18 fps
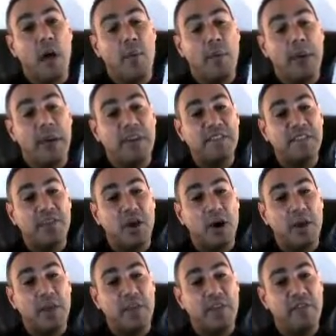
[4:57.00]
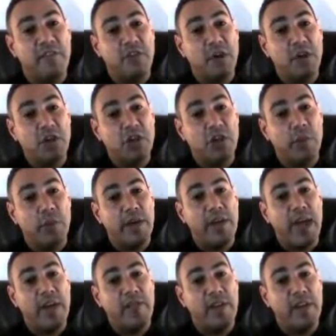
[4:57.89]
based on the information we
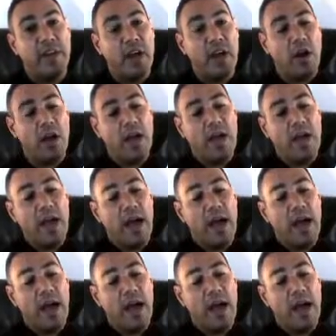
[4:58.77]
have here,